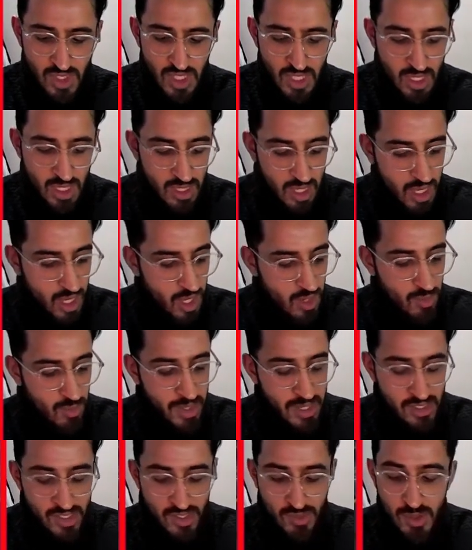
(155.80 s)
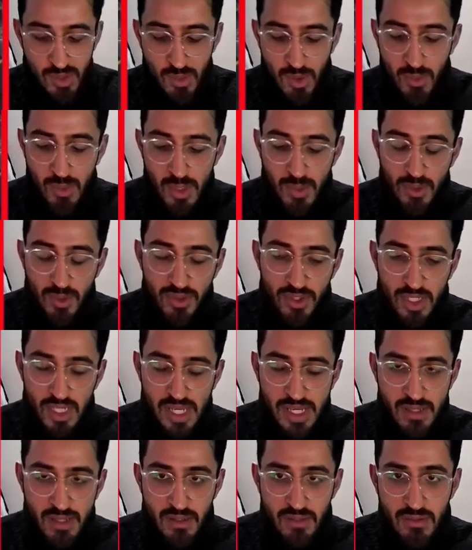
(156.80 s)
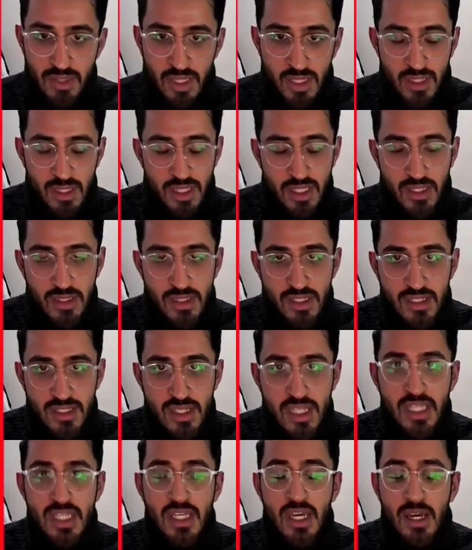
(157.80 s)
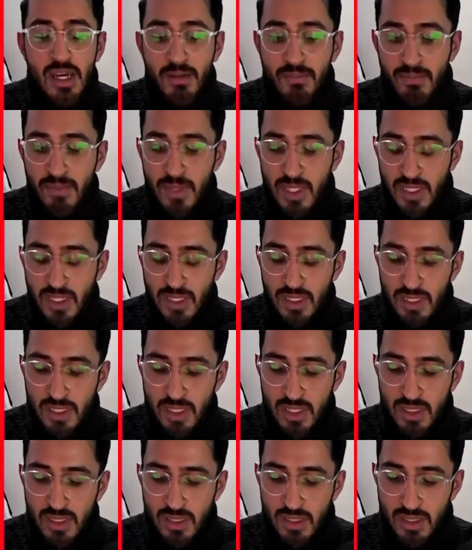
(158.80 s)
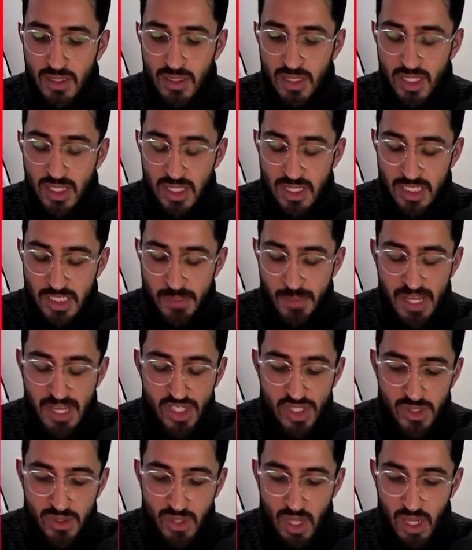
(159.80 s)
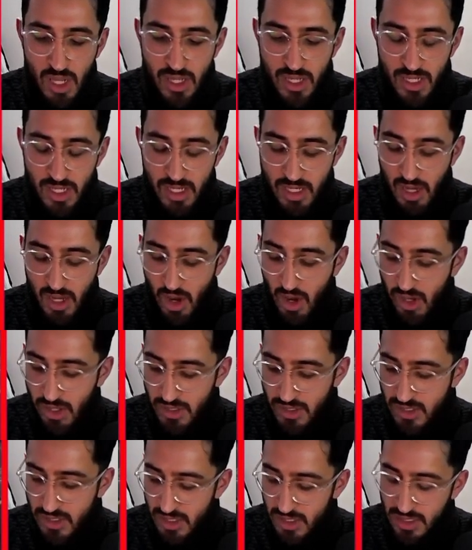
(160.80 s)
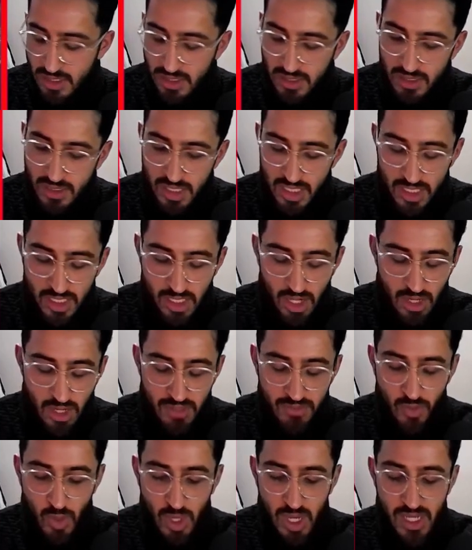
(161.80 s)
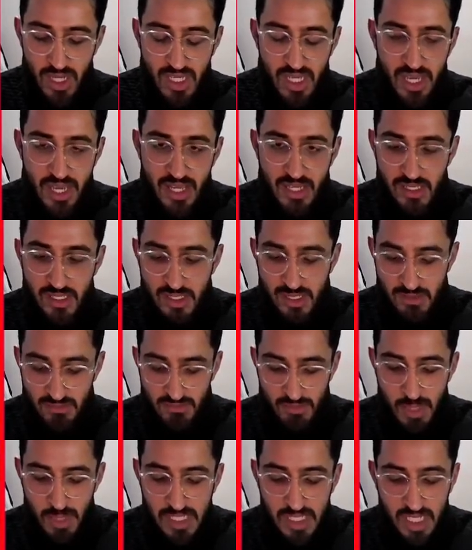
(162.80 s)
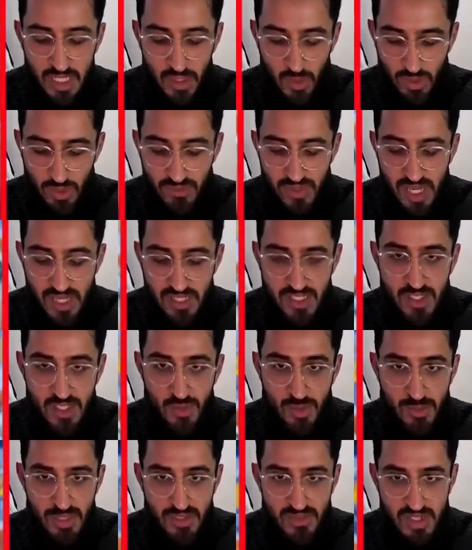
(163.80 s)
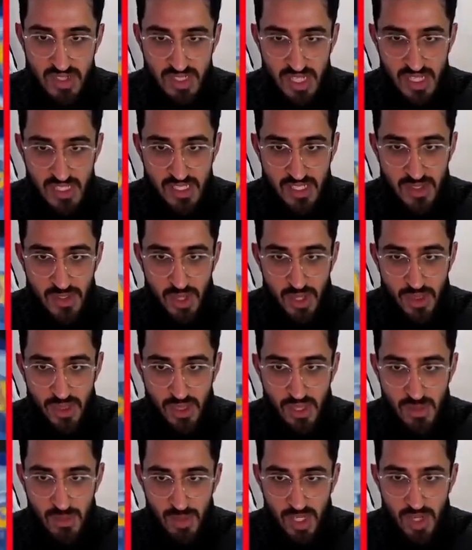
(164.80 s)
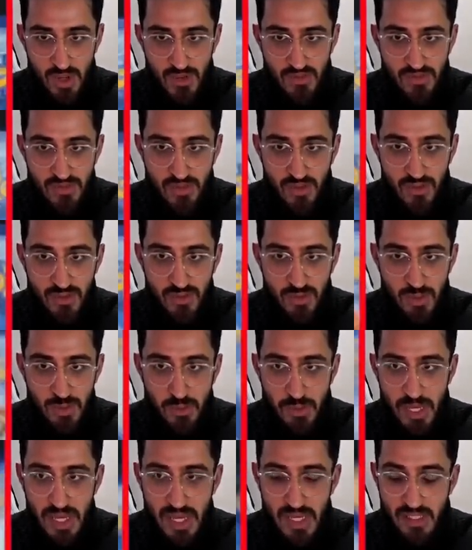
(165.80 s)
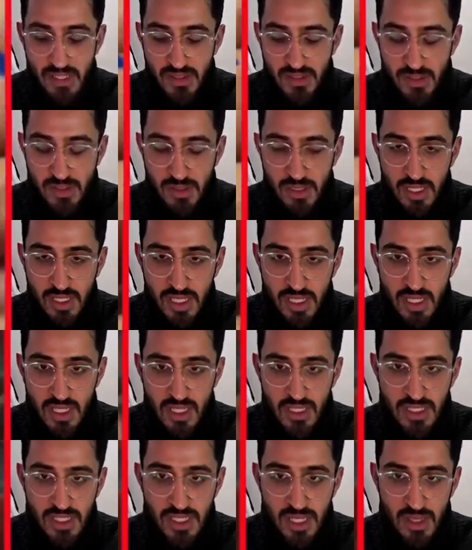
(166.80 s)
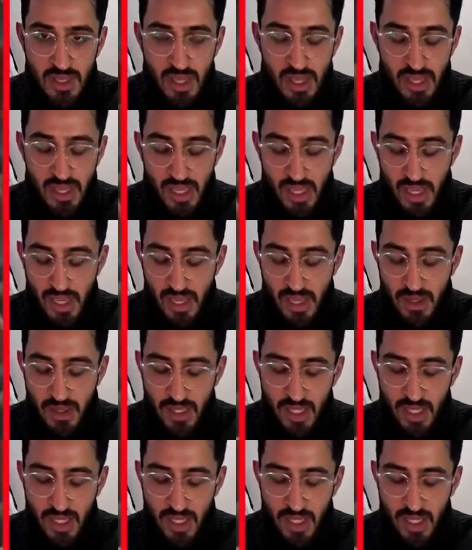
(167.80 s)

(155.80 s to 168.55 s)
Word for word: Uh, what else do we want? We want the the there's the um, the special uh, art. The Gardevoir E X. Basically all of the X's would be fantastic, so I think we're going for from the back, so get that here.